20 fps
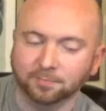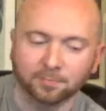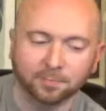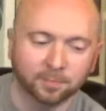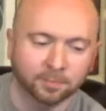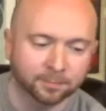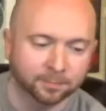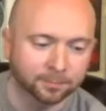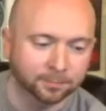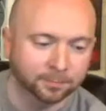
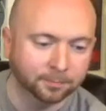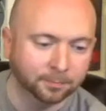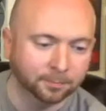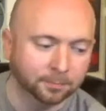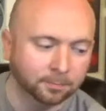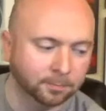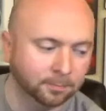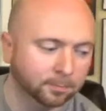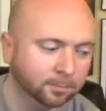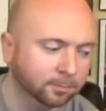
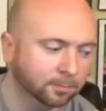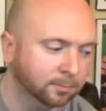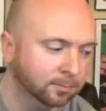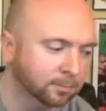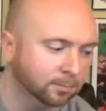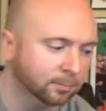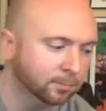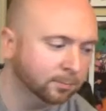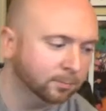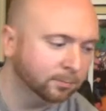
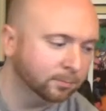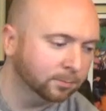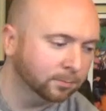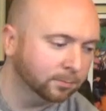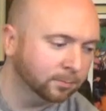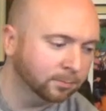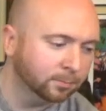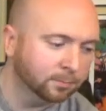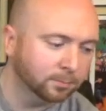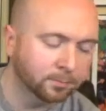
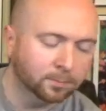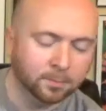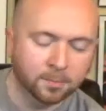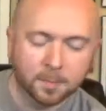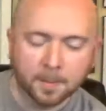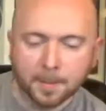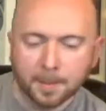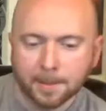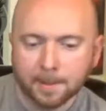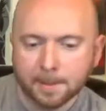
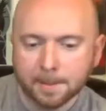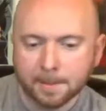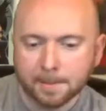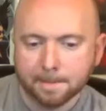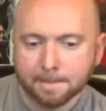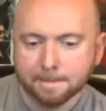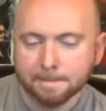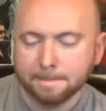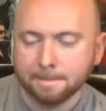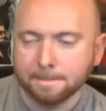
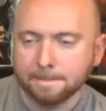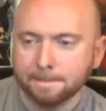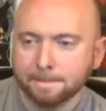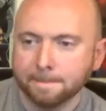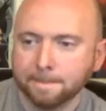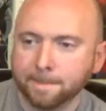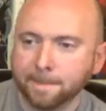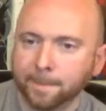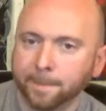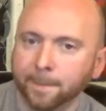
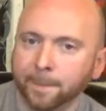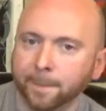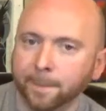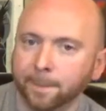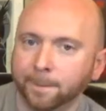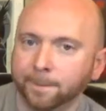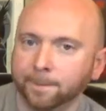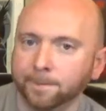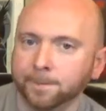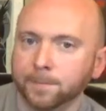
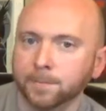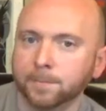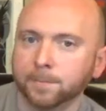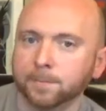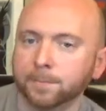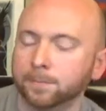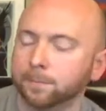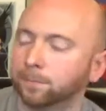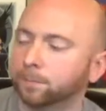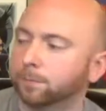
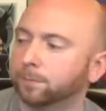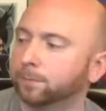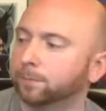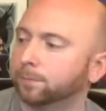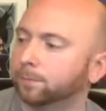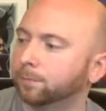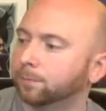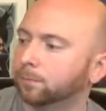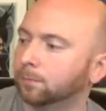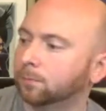
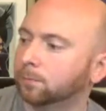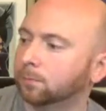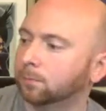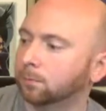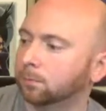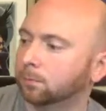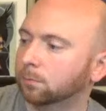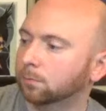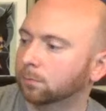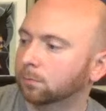
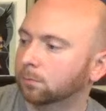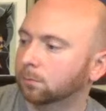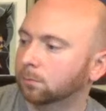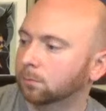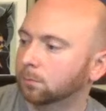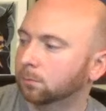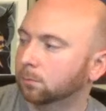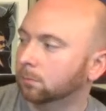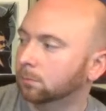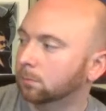
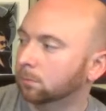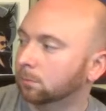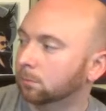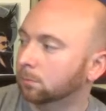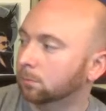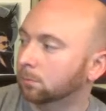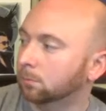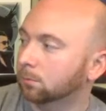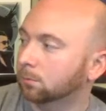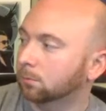
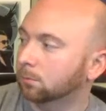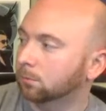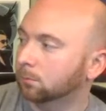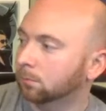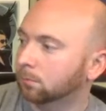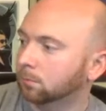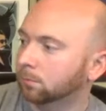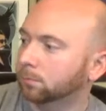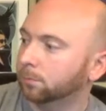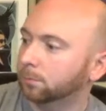
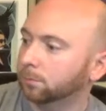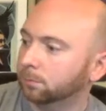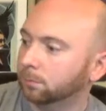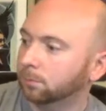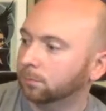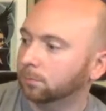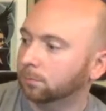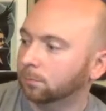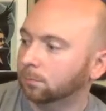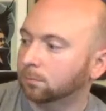
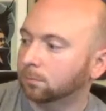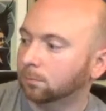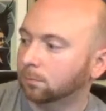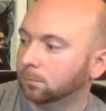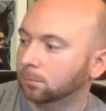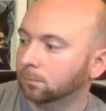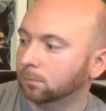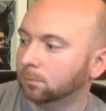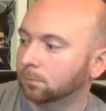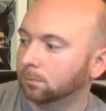No words are spoken by the person on screen.